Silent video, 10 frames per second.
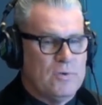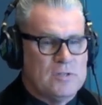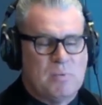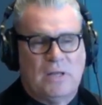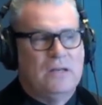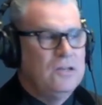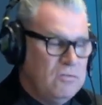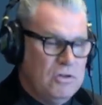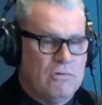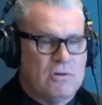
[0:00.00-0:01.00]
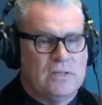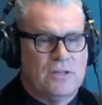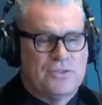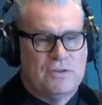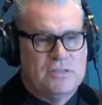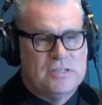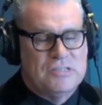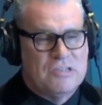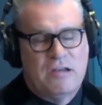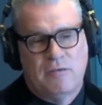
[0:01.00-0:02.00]
or it's playing New York in the
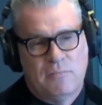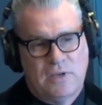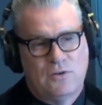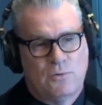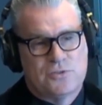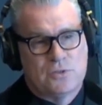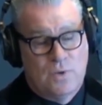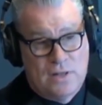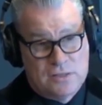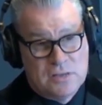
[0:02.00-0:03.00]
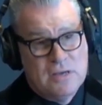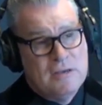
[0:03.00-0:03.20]
30s in Me and Orson Welles.